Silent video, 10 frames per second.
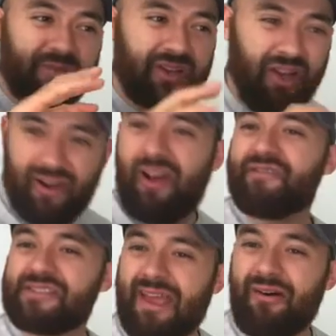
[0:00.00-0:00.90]
cutoff
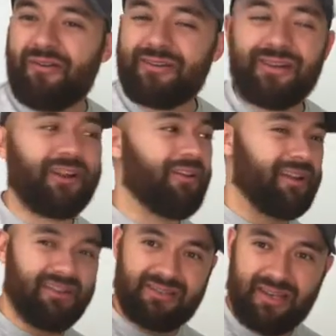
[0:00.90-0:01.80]
sound, you know, like
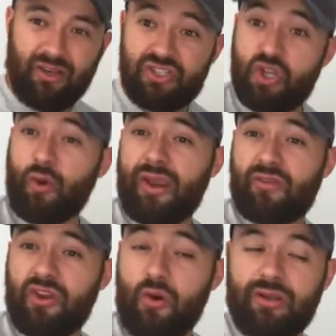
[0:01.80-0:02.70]
it's like you're choking
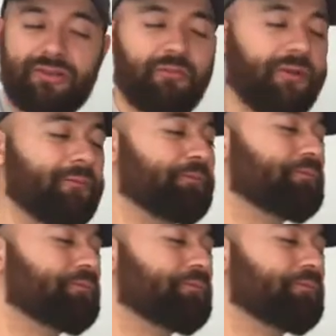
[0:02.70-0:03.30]
the note a little bit.